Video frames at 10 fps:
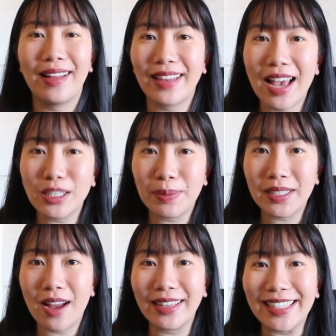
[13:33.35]
Last but
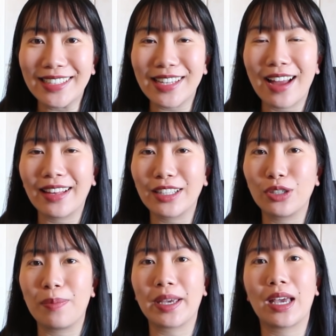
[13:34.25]
not least, I like
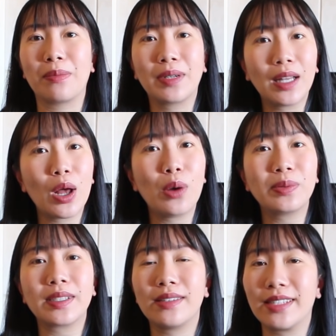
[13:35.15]
to pick up
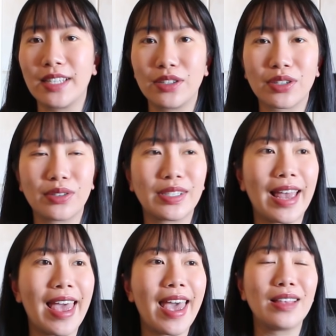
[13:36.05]
gloves,
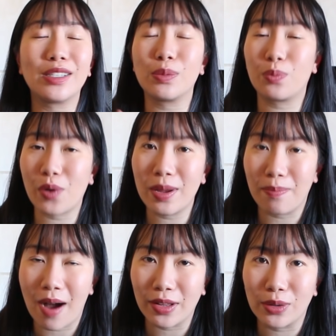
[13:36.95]
scissors, and spray
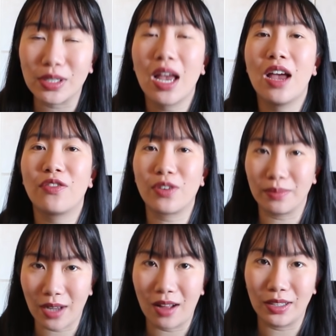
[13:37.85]
bottles
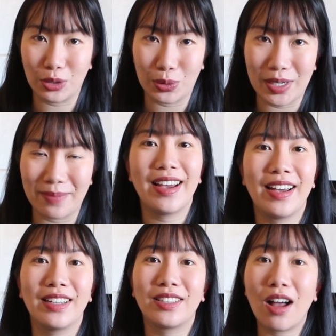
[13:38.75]
from Dollar Tree.
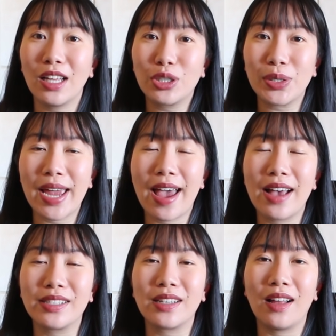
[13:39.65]
Dollar Tree
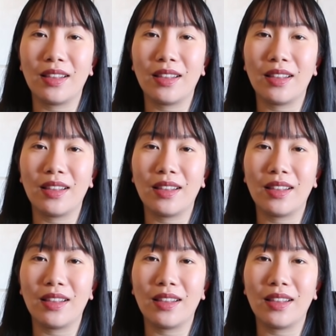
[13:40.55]
has a